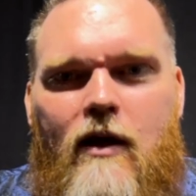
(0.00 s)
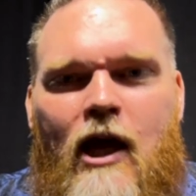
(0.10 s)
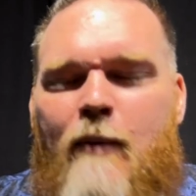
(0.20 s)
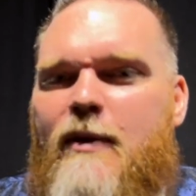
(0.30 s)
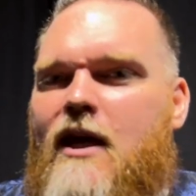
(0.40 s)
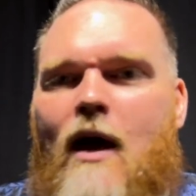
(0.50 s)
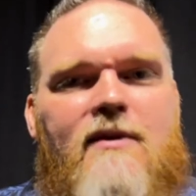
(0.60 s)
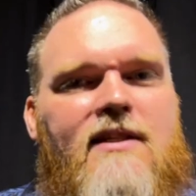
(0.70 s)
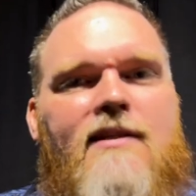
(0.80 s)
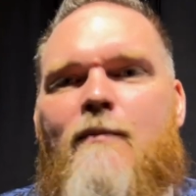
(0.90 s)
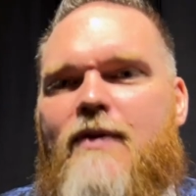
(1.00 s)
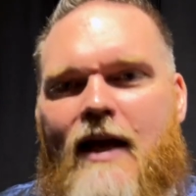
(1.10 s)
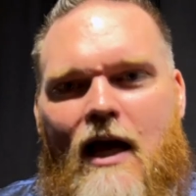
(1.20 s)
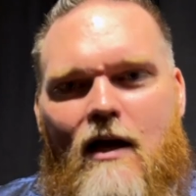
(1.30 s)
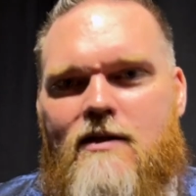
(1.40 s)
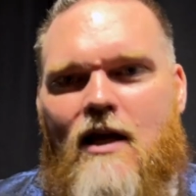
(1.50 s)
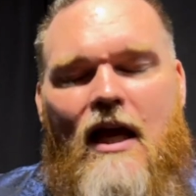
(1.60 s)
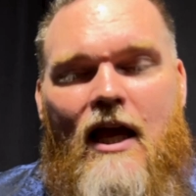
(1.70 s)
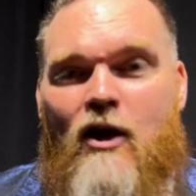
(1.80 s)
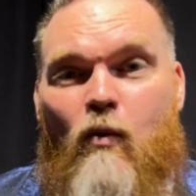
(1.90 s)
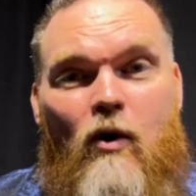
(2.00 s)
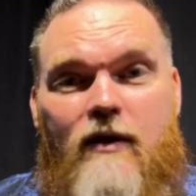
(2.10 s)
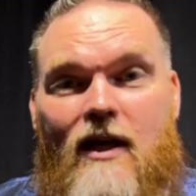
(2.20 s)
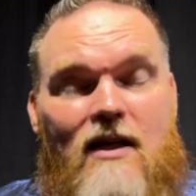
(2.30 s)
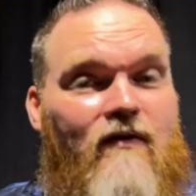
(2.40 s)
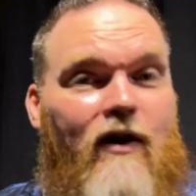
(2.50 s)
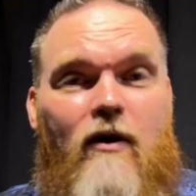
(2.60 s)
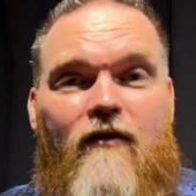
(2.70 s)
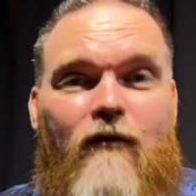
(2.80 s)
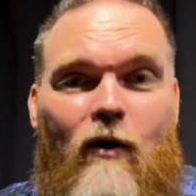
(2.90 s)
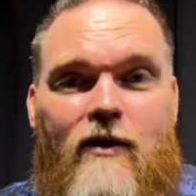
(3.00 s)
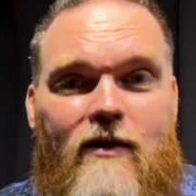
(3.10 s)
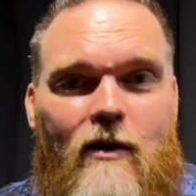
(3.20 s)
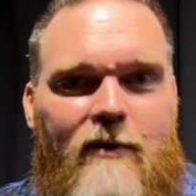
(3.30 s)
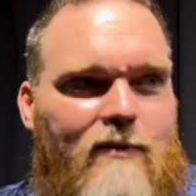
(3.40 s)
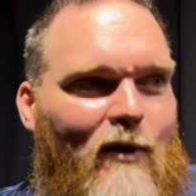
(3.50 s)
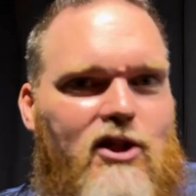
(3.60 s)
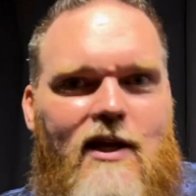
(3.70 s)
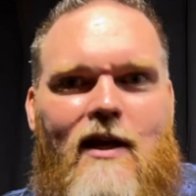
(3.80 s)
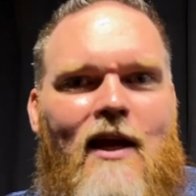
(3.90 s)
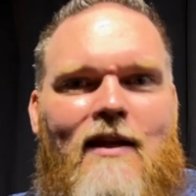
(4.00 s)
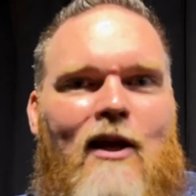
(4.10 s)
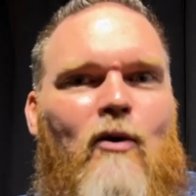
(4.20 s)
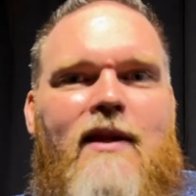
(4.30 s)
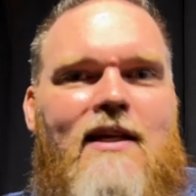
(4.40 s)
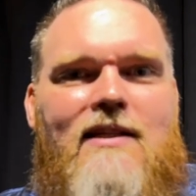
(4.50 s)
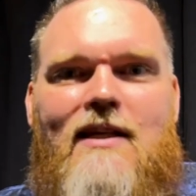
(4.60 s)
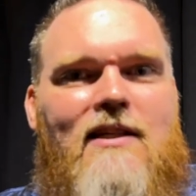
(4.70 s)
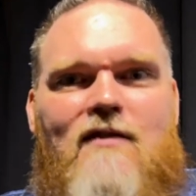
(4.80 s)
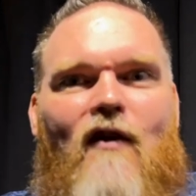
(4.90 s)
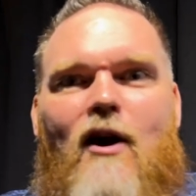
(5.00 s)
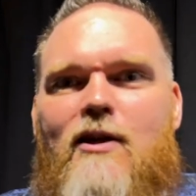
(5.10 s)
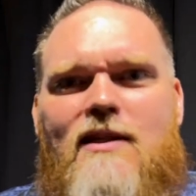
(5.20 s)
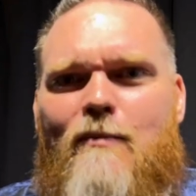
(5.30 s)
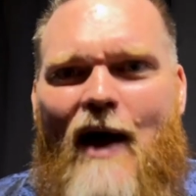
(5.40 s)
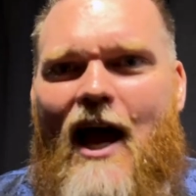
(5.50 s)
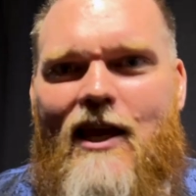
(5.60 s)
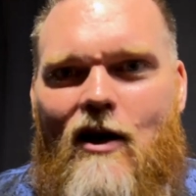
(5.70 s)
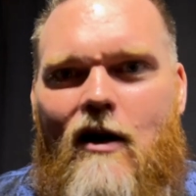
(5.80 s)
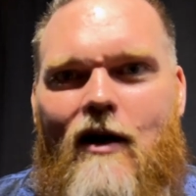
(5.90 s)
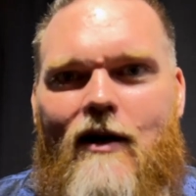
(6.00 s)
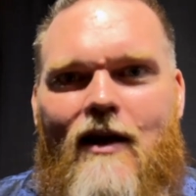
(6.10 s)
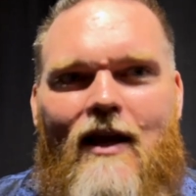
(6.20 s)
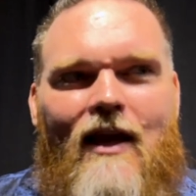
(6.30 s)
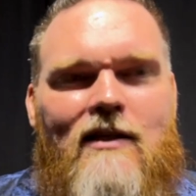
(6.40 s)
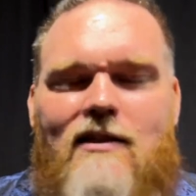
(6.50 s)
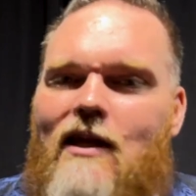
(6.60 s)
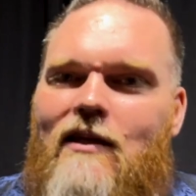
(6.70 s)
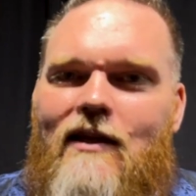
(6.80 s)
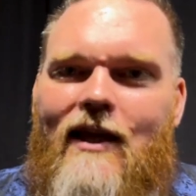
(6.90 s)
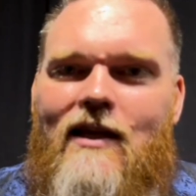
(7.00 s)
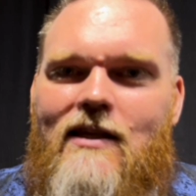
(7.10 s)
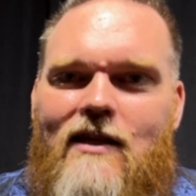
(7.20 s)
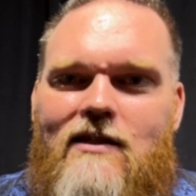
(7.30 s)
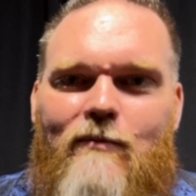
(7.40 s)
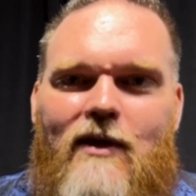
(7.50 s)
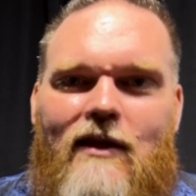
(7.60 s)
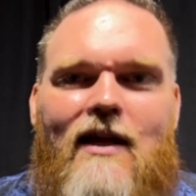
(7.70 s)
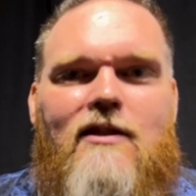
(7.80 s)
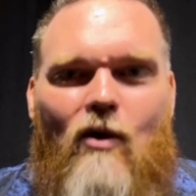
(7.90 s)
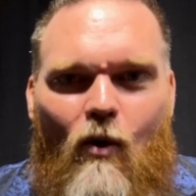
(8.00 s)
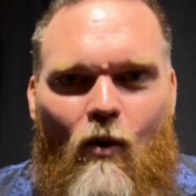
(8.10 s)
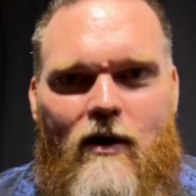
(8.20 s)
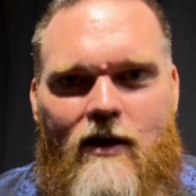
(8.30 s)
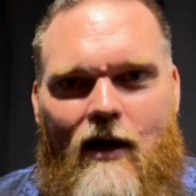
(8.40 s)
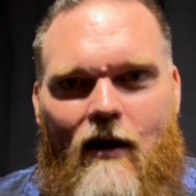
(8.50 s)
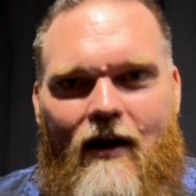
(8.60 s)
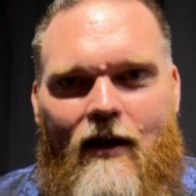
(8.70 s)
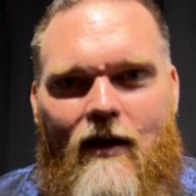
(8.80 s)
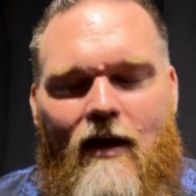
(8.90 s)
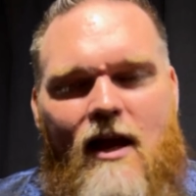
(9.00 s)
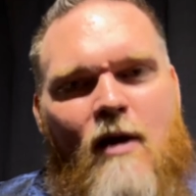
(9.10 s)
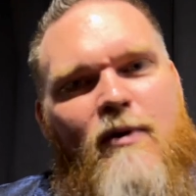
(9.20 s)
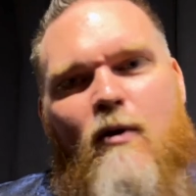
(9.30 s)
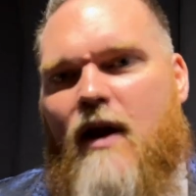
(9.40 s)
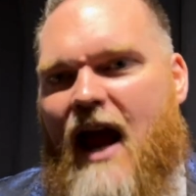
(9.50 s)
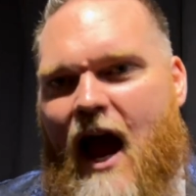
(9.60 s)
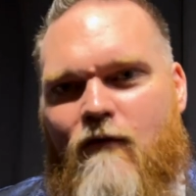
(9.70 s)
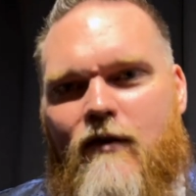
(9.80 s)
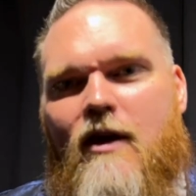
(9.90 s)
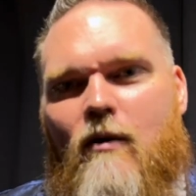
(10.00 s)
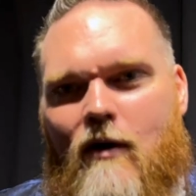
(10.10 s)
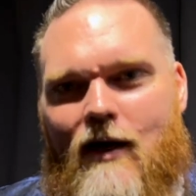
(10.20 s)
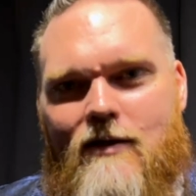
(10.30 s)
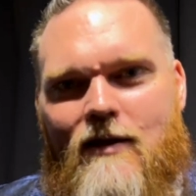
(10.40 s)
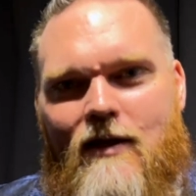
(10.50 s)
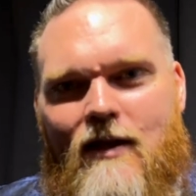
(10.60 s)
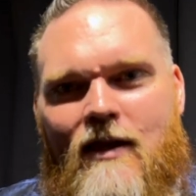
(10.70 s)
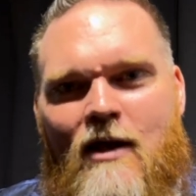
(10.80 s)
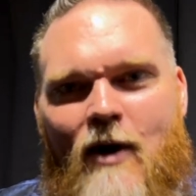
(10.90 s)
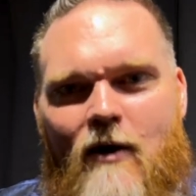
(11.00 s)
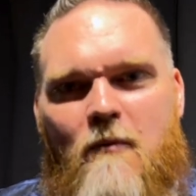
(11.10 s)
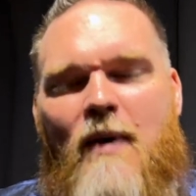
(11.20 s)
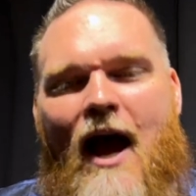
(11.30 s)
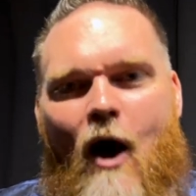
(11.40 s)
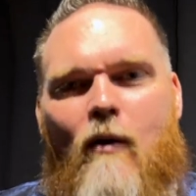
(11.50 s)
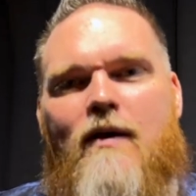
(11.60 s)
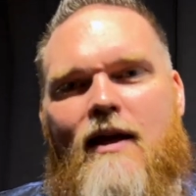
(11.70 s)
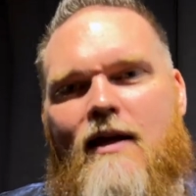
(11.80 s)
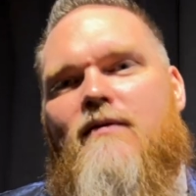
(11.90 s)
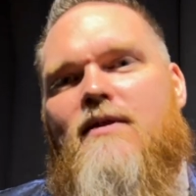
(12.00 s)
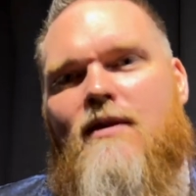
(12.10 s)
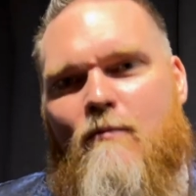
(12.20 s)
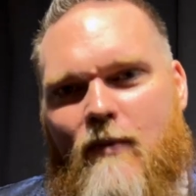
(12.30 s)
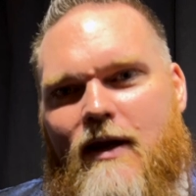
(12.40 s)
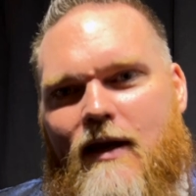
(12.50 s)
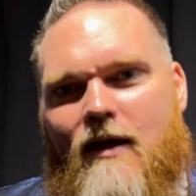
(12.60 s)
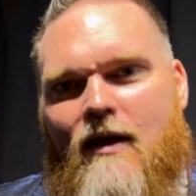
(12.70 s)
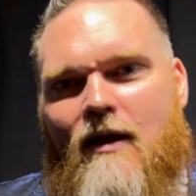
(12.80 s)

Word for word: and become something else in a world that is very foreign to them, especially that only exists as far as the backyard. And suddenly they can take something that's ordinary and be whatever they want. The amount of power that gives somebody